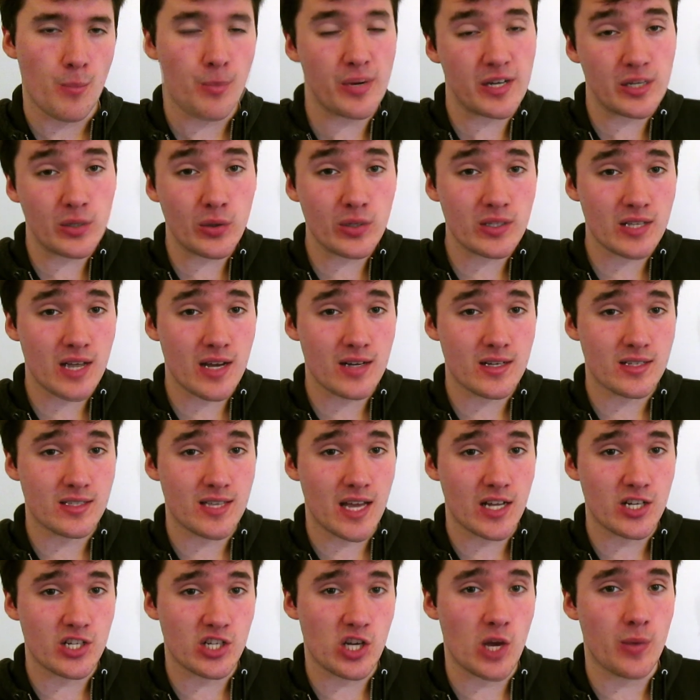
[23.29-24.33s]
But in order to
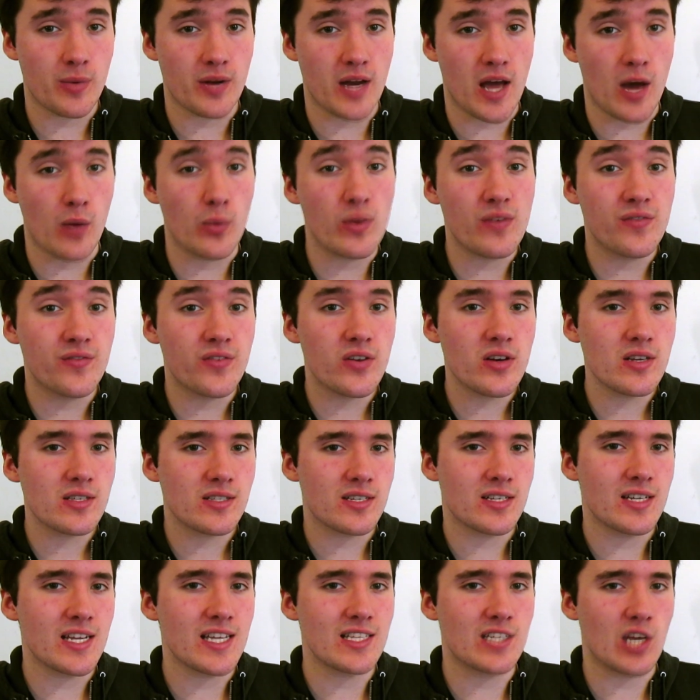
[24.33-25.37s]
understand Schopenhauer, we
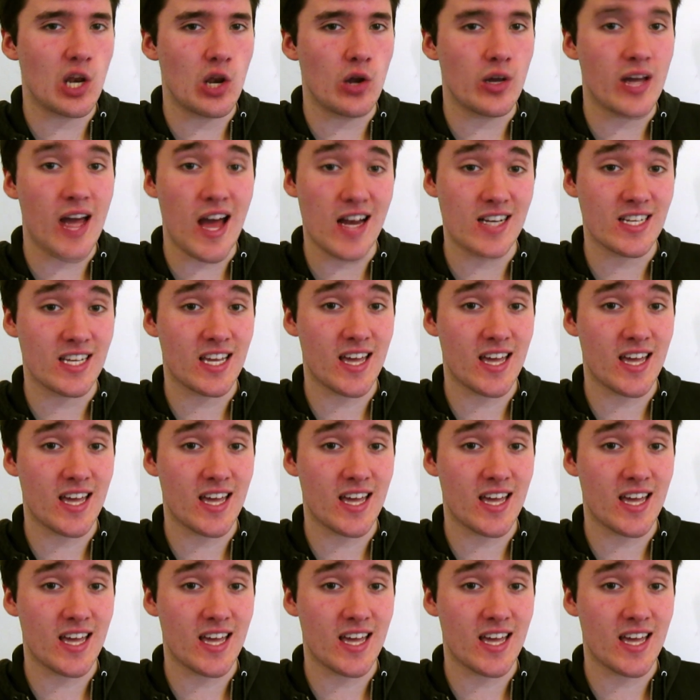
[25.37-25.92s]
first need to look at